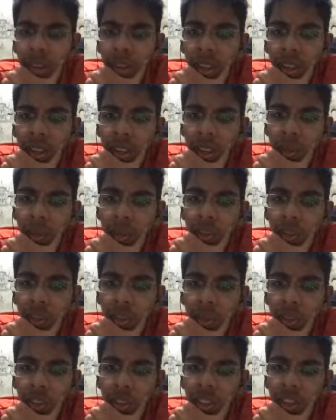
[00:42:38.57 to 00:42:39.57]
Knight
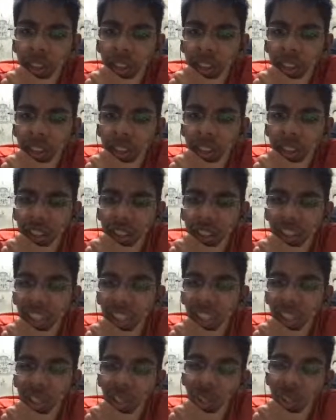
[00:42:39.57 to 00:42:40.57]
b4, knight
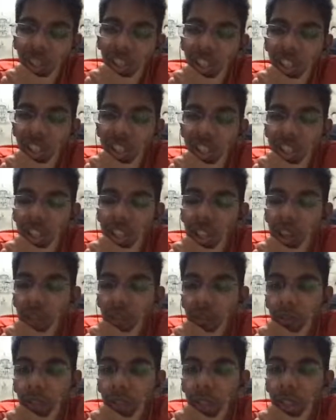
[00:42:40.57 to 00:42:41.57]
d3 in
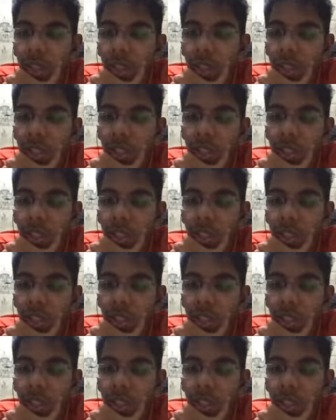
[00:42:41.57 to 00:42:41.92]
some world.